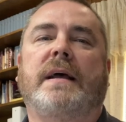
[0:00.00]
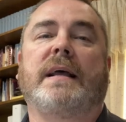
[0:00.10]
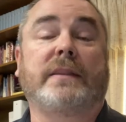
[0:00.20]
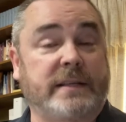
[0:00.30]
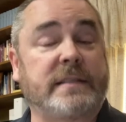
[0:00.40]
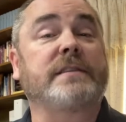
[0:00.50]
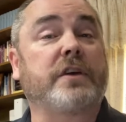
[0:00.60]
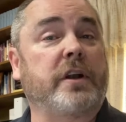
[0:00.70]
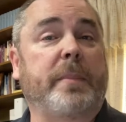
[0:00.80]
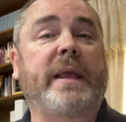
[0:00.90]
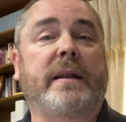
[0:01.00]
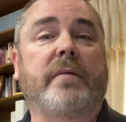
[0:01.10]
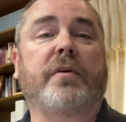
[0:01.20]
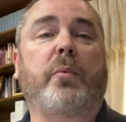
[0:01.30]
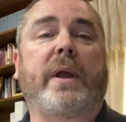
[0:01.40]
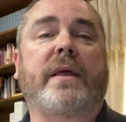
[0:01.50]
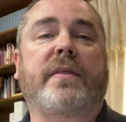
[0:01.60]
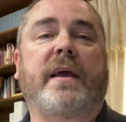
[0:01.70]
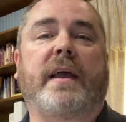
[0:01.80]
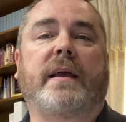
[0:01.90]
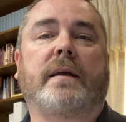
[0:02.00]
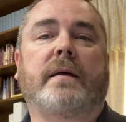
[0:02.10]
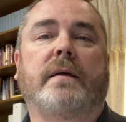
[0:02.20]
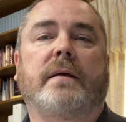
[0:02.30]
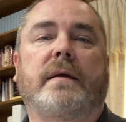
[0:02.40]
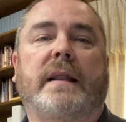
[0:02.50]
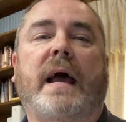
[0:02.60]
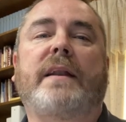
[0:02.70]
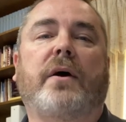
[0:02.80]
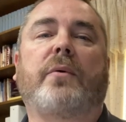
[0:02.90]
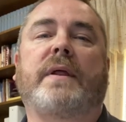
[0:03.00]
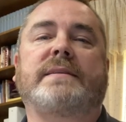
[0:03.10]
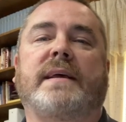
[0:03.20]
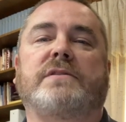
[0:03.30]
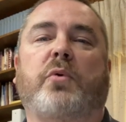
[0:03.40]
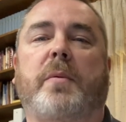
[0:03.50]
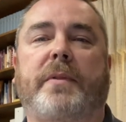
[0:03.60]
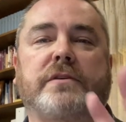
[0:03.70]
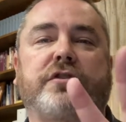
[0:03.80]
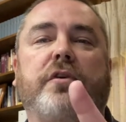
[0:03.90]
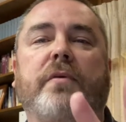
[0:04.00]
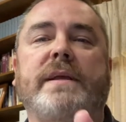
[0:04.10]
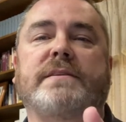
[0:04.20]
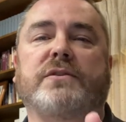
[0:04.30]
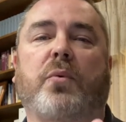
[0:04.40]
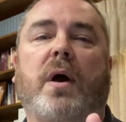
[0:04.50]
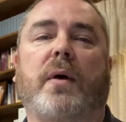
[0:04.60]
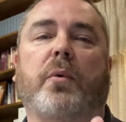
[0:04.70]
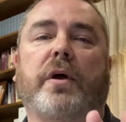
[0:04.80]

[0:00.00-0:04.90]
This is going to be an every week thing. And I know that sounds weird, but there's two reasons why we're